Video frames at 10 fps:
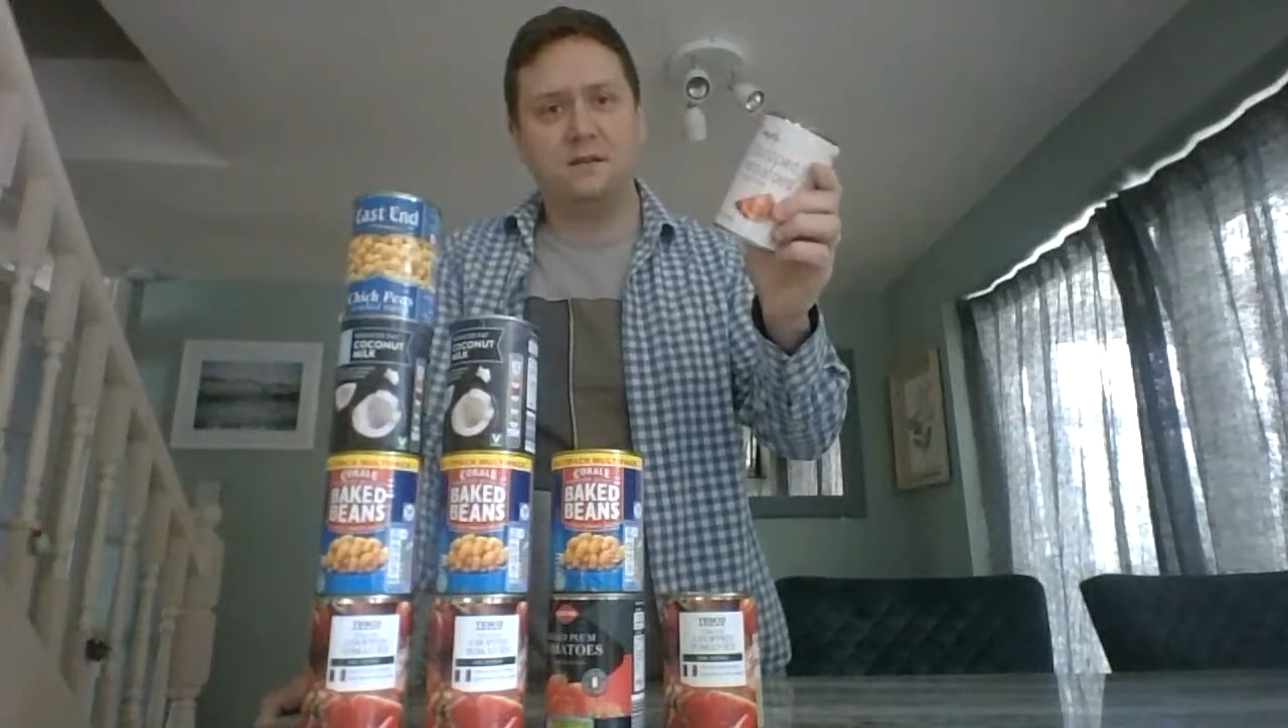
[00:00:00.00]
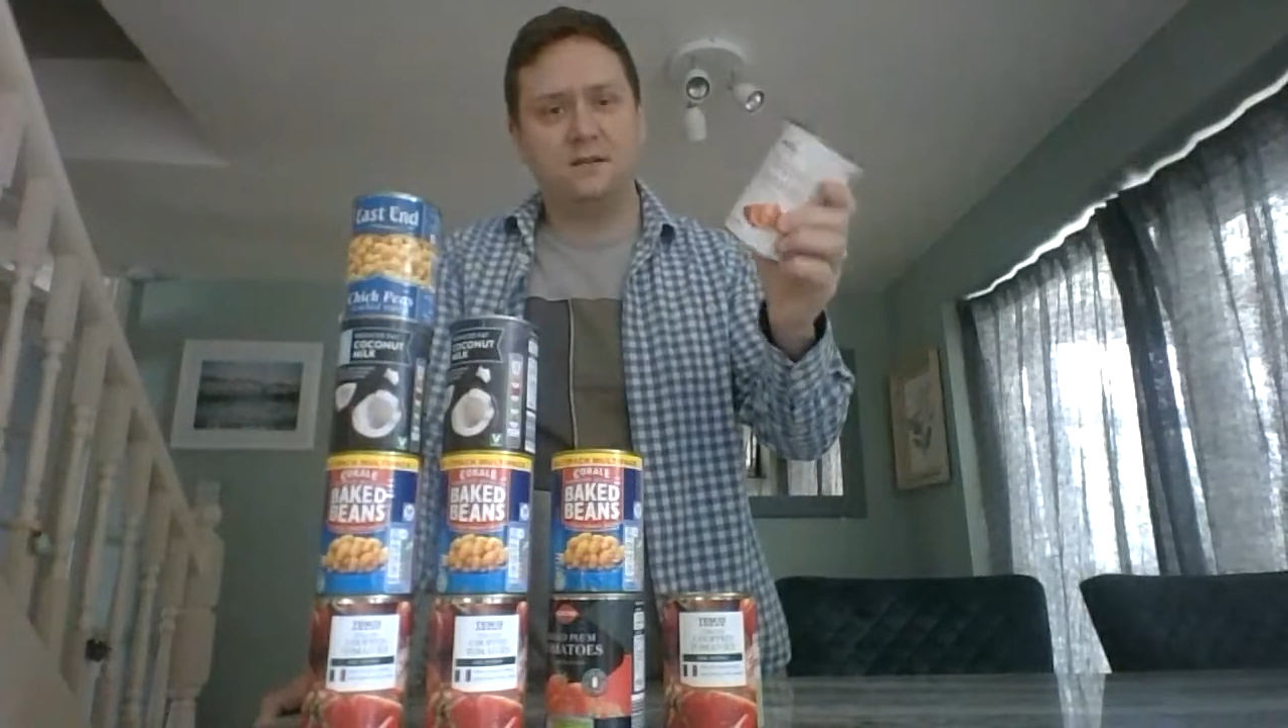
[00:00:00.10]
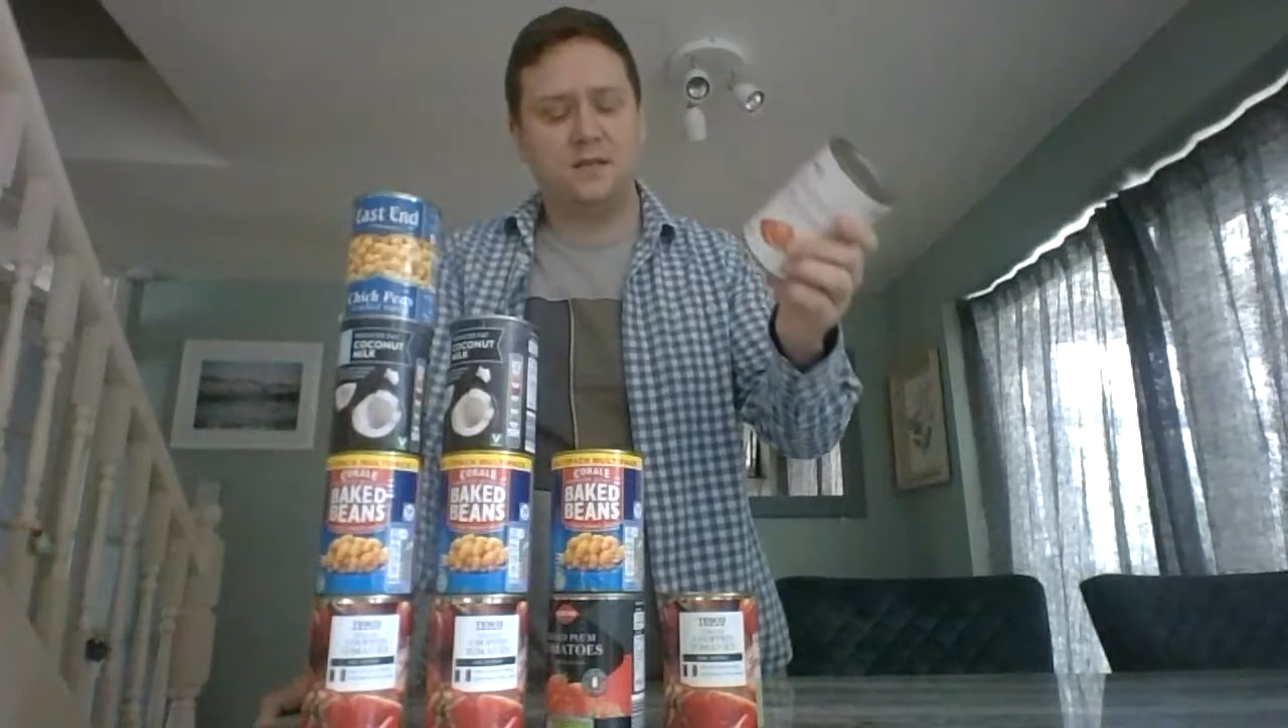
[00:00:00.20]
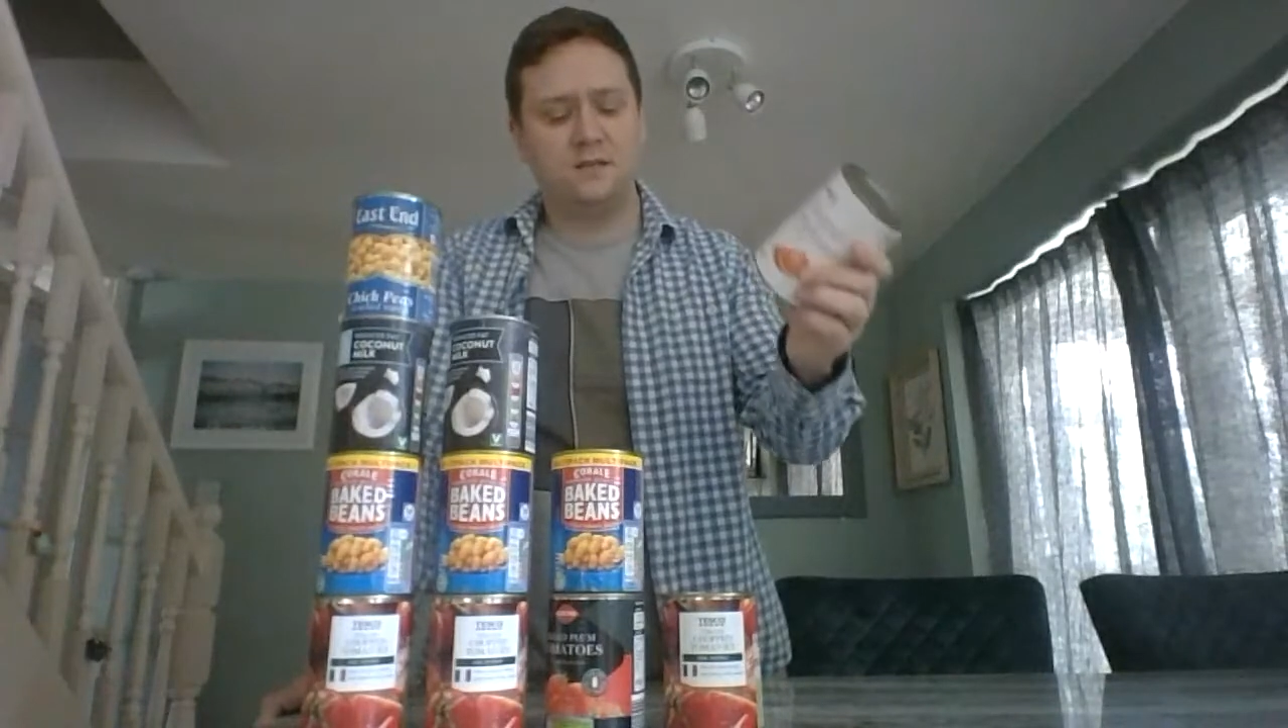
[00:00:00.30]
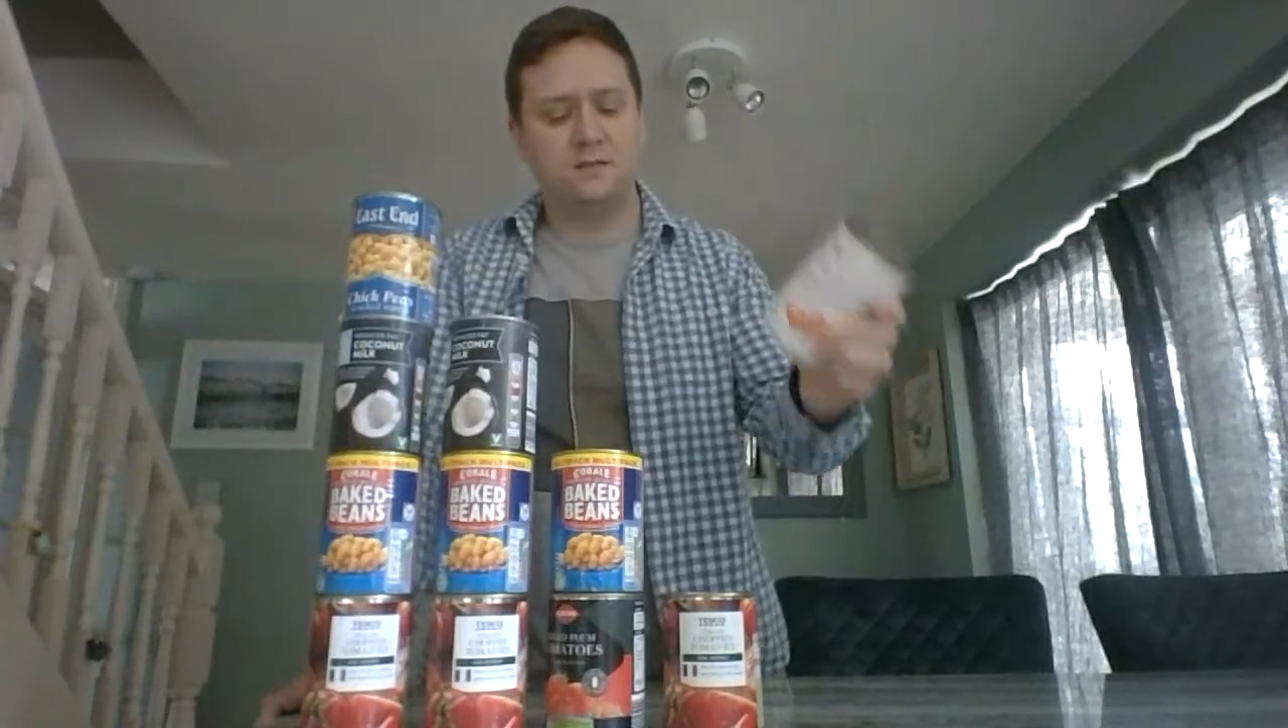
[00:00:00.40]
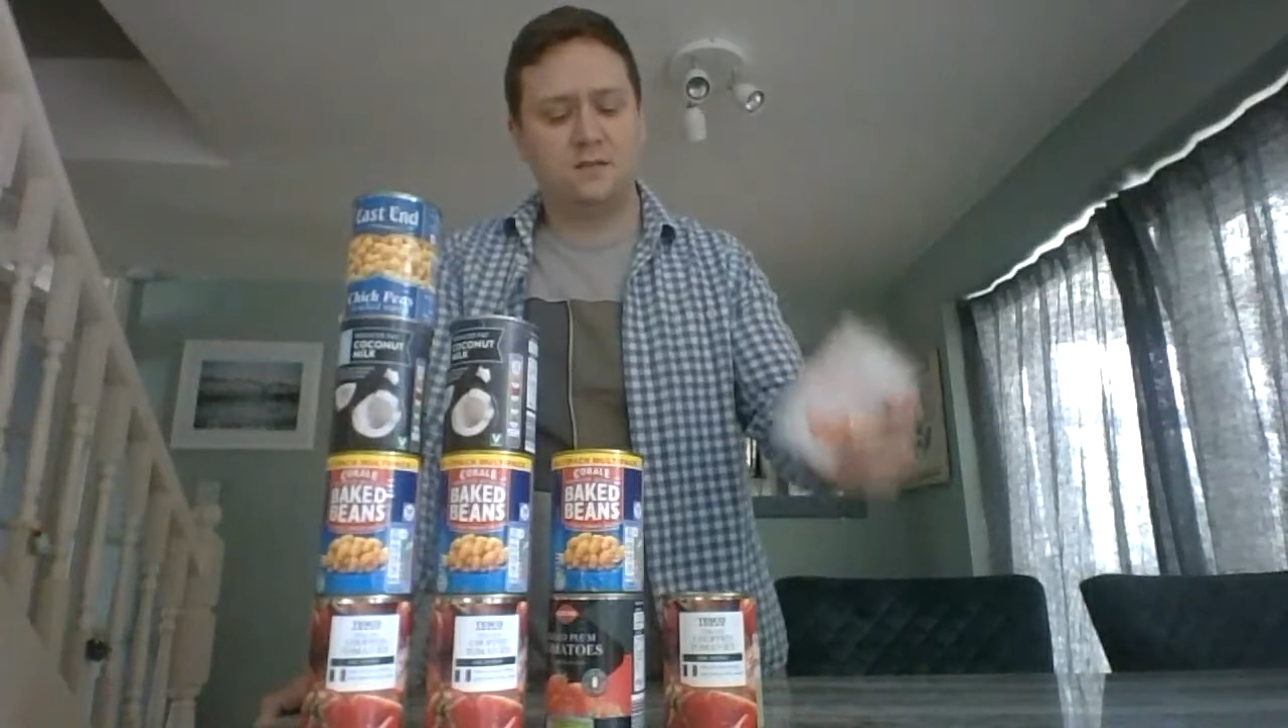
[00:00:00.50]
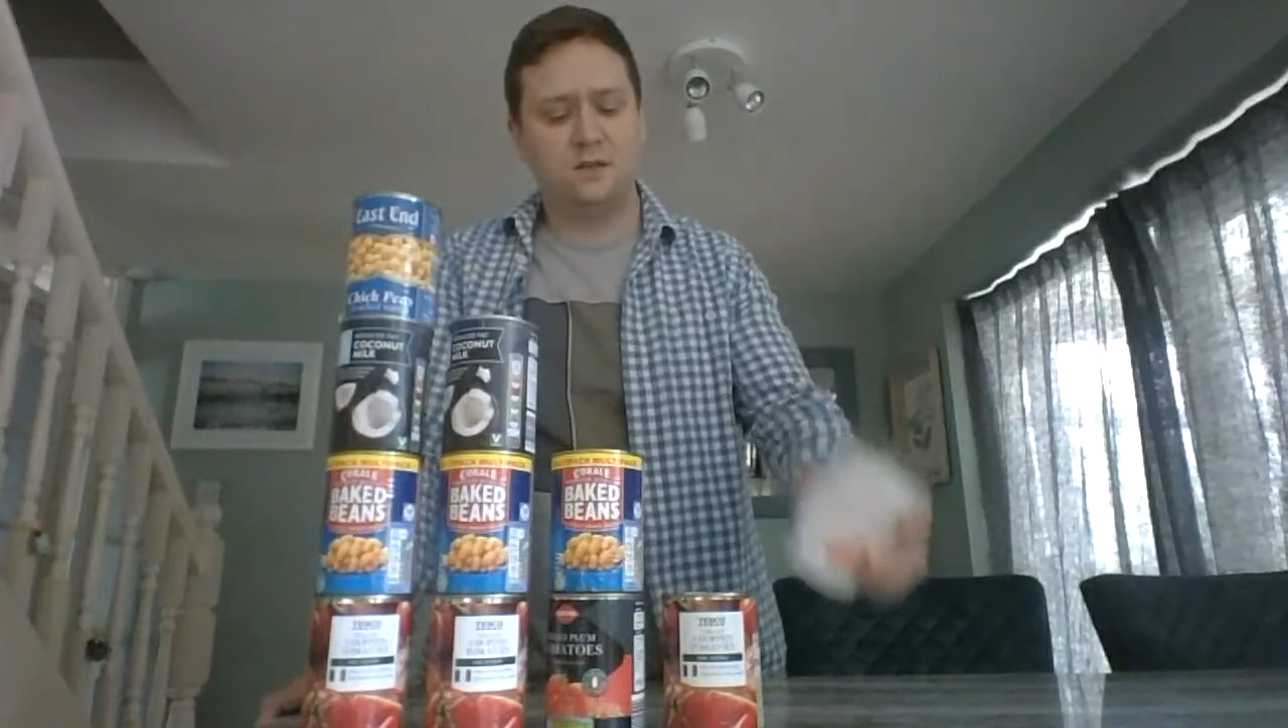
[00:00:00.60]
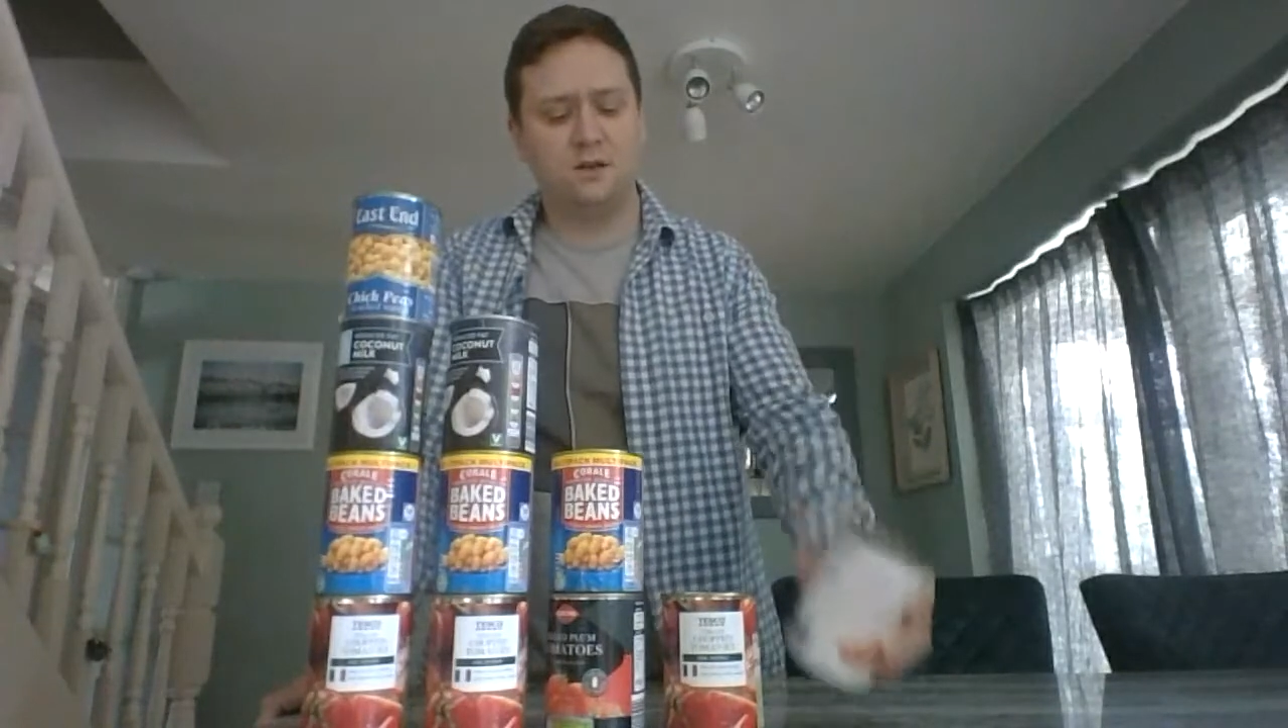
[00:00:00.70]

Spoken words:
tins